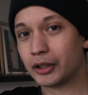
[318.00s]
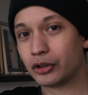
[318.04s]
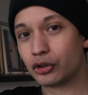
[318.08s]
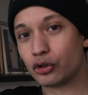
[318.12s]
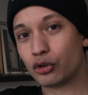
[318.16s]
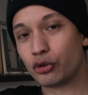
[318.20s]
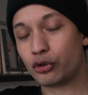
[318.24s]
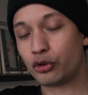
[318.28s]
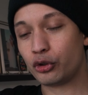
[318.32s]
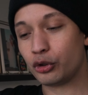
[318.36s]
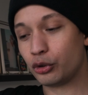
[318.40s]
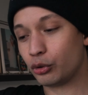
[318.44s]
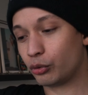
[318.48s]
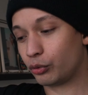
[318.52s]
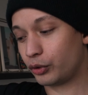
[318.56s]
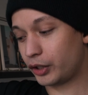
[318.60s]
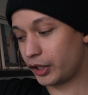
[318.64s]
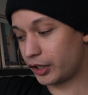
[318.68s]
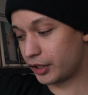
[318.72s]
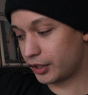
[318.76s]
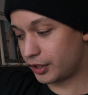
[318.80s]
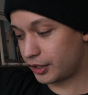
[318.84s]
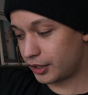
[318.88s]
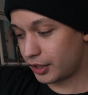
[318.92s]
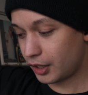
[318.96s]
it to do
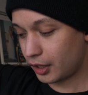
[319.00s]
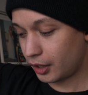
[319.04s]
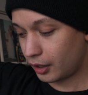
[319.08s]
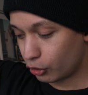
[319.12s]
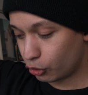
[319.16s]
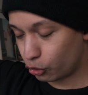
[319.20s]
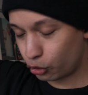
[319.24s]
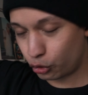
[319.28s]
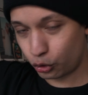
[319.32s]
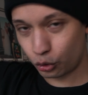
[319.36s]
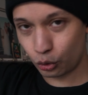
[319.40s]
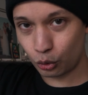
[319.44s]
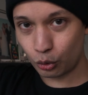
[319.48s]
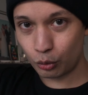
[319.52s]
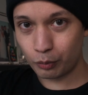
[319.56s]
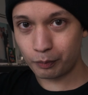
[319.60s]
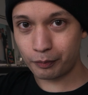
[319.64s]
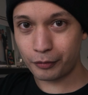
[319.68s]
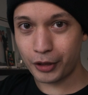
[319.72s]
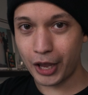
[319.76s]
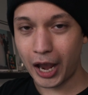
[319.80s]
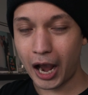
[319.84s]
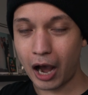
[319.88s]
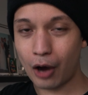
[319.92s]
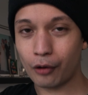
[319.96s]
this
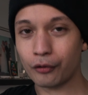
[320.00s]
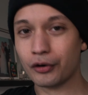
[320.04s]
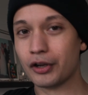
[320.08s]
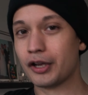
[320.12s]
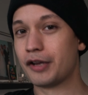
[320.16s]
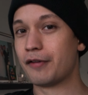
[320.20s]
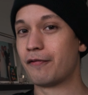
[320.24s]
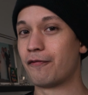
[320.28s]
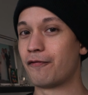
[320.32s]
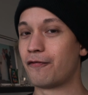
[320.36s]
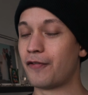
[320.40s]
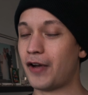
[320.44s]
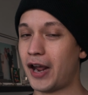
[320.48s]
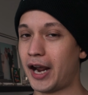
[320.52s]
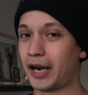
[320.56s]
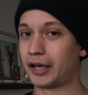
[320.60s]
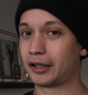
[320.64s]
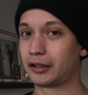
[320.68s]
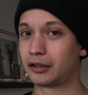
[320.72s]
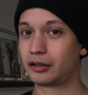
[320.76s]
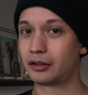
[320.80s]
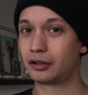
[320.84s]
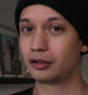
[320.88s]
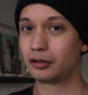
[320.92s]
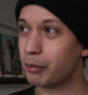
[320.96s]
zoom down
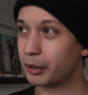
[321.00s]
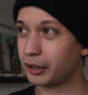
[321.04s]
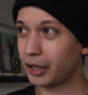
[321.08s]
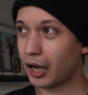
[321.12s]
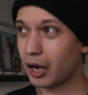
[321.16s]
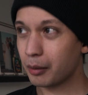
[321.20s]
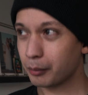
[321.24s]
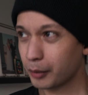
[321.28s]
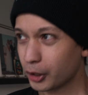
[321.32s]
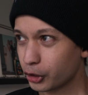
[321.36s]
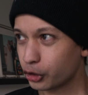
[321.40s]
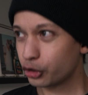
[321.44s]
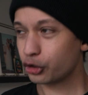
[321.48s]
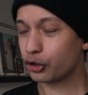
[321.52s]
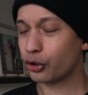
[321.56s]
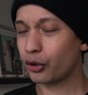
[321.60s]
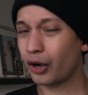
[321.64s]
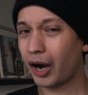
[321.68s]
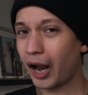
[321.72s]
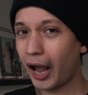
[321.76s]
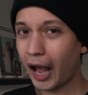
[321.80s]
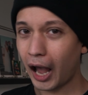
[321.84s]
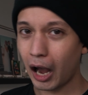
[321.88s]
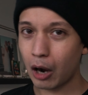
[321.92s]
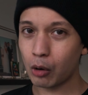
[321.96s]
effect. But I'm not
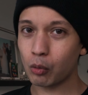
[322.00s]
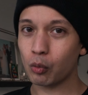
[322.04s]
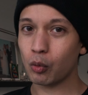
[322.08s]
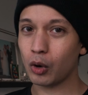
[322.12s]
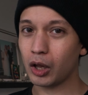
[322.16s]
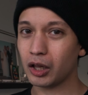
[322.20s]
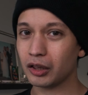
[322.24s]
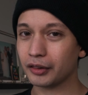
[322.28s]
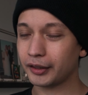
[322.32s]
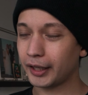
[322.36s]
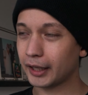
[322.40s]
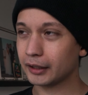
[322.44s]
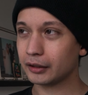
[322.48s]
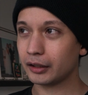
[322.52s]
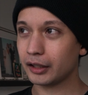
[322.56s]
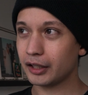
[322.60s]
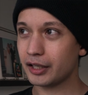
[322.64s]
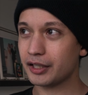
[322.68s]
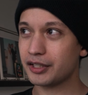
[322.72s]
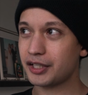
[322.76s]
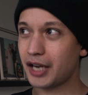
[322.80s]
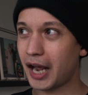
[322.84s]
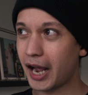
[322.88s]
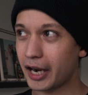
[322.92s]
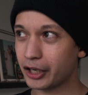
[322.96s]
sure how well that
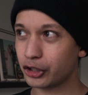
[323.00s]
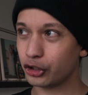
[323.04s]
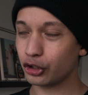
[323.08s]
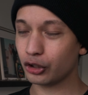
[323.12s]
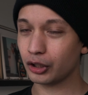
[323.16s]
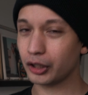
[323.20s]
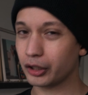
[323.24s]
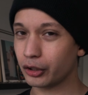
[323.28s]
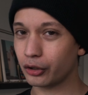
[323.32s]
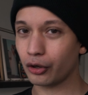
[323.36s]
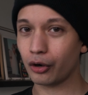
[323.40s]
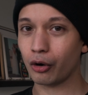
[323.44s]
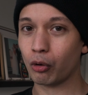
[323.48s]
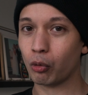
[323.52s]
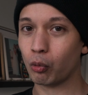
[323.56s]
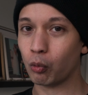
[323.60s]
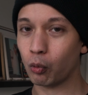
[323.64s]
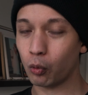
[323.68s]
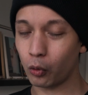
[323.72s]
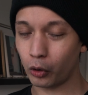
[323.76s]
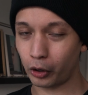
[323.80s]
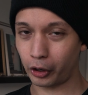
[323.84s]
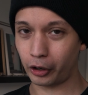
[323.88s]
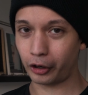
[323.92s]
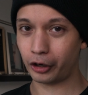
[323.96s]
is actually gonna
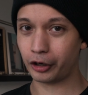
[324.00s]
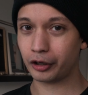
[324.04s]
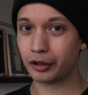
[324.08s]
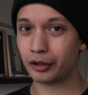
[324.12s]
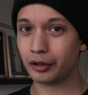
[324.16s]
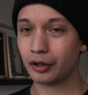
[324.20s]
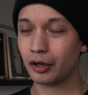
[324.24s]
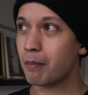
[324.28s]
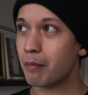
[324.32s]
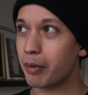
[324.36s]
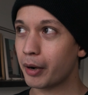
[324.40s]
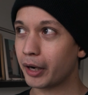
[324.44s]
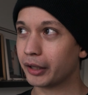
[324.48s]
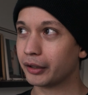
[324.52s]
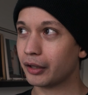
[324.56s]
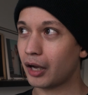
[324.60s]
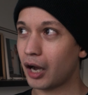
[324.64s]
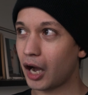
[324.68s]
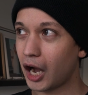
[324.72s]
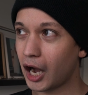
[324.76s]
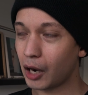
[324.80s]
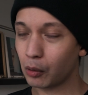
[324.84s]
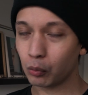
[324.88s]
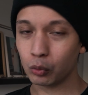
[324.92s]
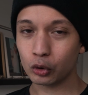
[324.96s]
work, but
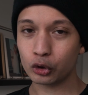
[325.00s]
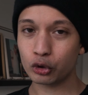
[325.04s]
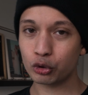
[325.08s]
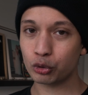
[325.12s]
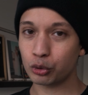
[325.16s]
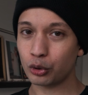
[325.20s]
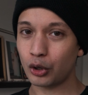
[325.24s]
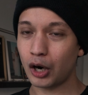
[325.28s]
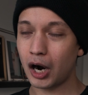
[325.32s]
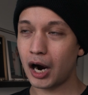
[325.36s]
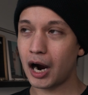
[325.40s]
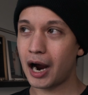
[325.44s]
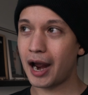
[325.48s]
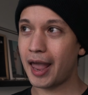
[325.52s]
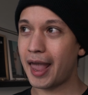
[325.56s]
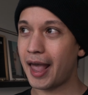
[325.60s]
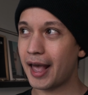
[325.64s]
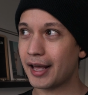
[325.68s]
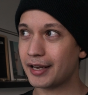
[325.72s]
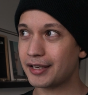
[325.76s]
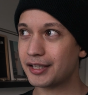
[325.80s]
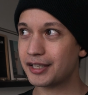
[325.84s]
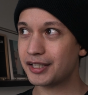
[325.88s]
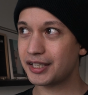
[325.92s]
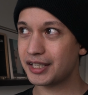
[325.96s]
I will try
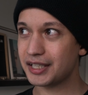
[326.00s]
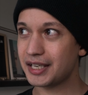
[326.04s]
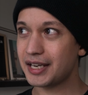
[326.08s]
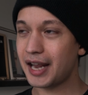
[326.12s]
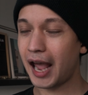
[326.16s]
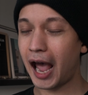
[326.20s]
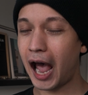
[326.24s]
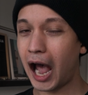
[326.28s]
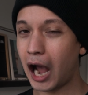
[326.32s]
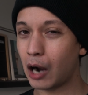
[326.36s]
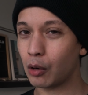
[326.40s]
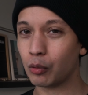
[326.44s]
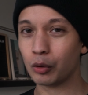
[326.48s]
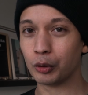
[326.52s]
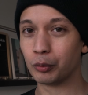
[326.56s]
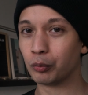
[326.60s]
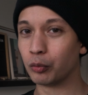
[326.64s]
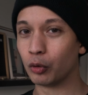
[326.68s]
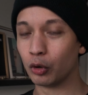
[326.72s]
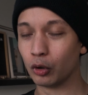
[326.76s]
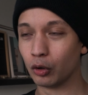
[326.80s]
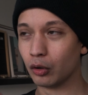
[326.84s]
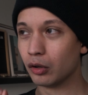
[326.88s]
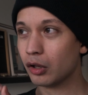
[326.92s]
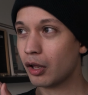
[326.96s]
and see how it
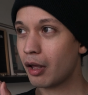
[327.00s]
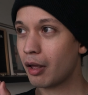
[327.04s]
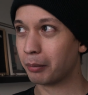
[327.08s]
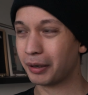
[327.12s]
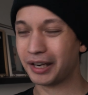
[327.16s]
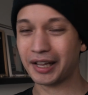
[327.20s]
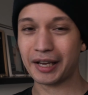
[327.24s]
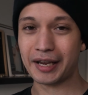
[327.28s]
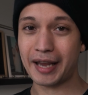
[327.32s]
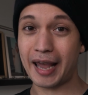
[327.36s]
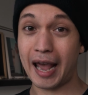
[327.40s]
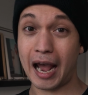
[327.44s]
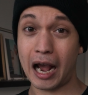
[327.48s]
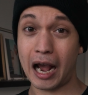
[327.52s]
will play